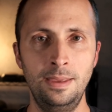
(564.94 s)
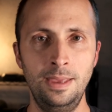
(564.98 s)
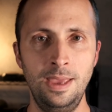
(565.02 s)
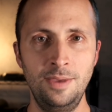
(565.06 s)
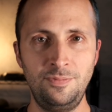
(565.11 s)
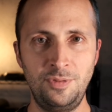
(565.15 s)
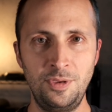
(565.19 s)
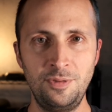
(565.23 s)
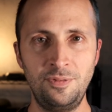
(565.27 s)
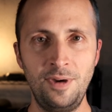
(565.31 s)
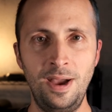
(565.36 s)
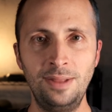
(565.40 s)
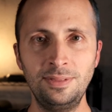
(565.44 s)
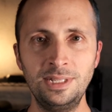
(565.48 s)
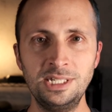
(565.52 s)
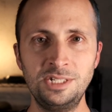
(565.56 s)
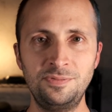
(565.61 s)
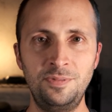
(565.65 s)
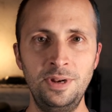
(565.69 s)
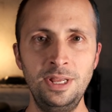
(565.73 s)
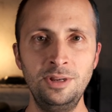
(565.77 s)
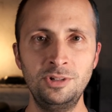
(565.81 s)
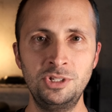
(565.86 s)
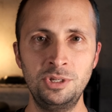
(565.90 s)
If you found
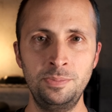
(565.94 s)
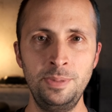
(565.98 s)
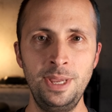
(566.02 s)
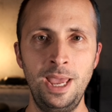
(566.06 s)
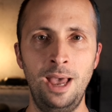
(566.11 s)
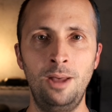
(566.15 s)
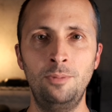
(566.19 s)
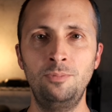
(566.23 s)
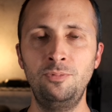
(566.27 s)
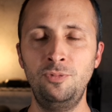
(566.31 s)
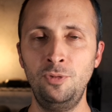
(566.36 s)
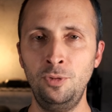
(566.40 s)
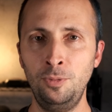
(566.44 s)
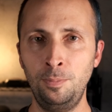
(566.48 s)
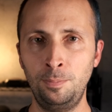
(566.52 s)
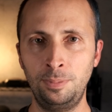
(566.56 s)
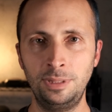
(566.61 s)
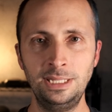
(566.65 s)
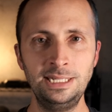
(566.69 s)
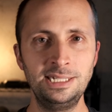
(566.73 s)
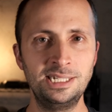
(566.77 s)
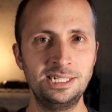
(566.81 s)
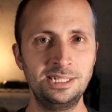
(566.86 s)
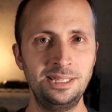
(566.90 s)
this video to be helpful,
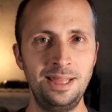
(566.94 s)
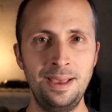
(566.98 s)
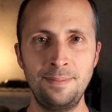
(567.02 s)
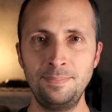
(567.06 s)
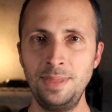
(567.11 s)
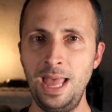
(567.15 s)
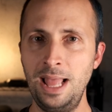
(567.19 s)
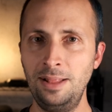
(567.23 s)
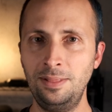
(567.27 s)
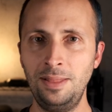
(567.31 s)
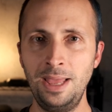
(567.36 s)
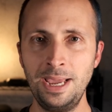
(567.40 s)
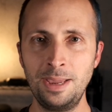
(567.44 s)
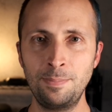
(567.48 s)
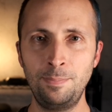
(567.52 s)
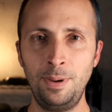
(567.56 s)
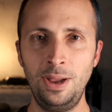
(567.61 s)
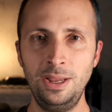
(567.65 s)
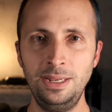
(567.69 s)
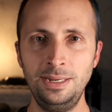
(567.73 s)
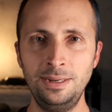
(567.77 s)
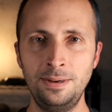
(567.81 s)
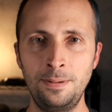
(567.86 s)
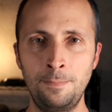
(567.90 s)
please slam that like
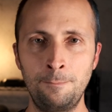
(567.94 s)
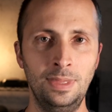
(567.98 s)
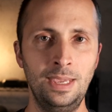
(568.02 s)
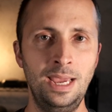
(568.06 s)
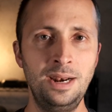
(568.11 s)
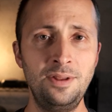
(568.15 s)
button.